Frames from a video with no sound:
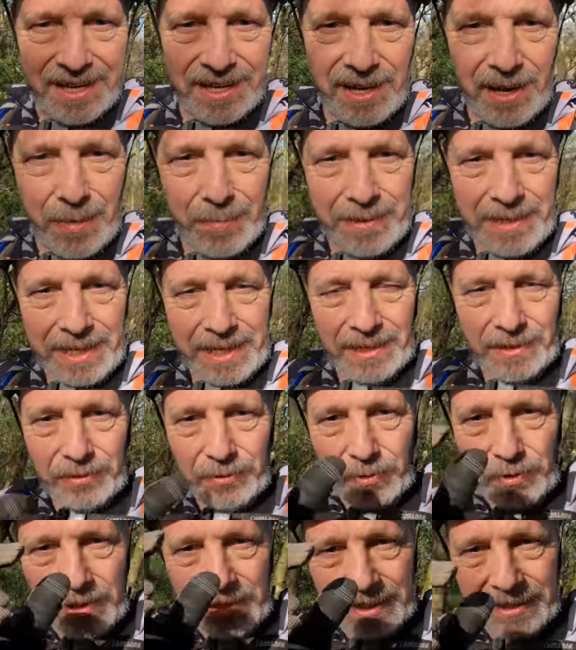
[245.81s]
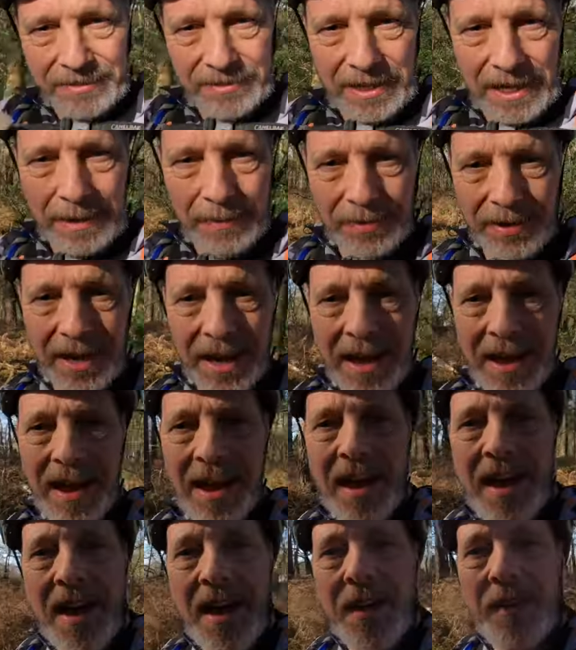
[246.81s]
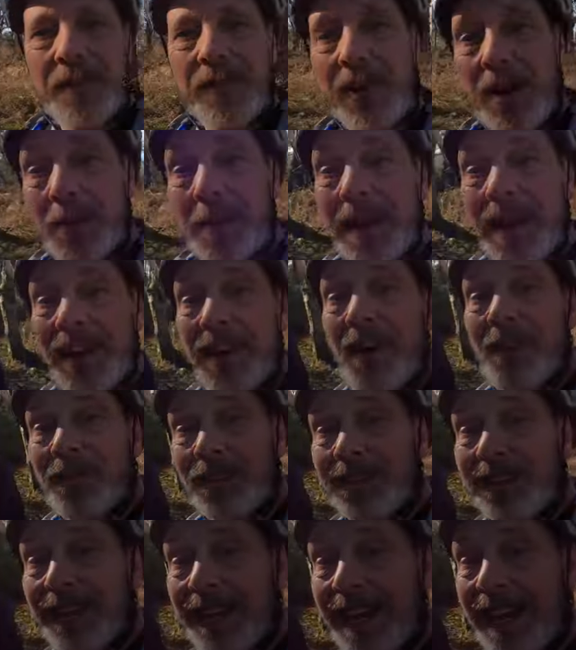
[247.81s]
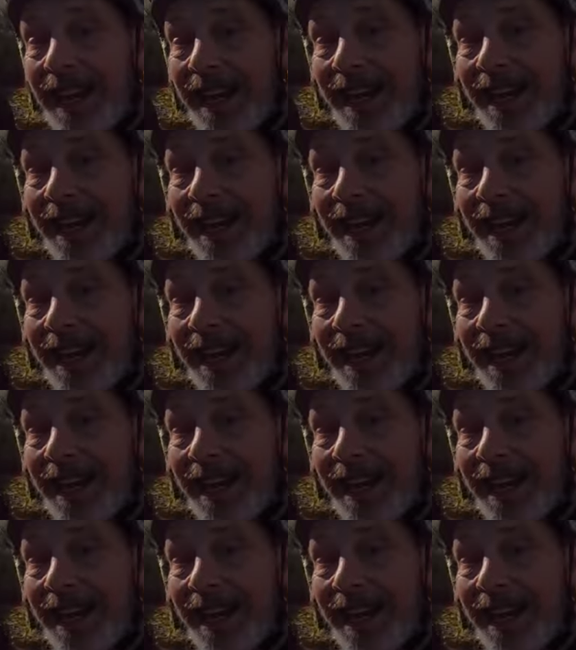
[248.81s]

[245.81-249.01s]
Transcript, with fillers: Got them in little duckling shapes for a bit of novelty.